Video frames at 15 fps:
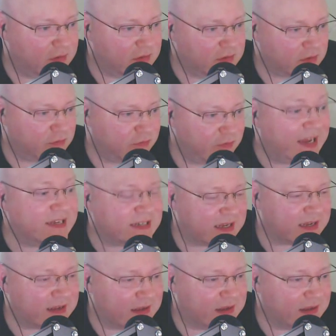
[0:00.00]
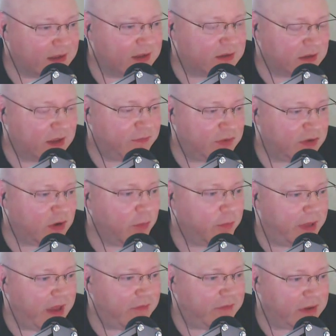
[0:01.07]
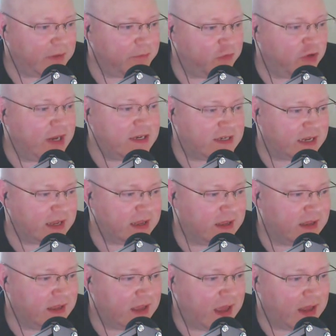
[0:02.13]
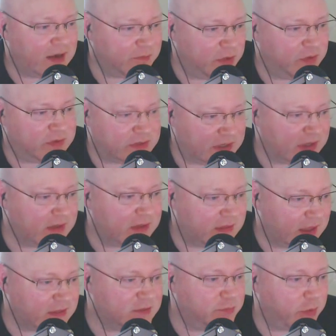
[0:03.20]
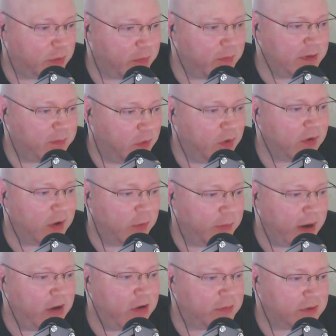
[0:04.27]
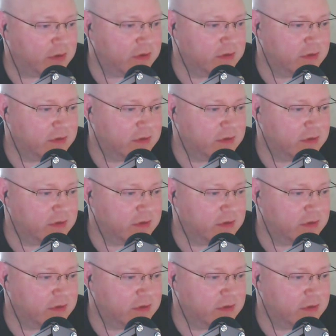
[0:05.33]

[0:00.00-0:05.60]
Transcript: So reading, if you're comparing reading and music, that's probably more comparable.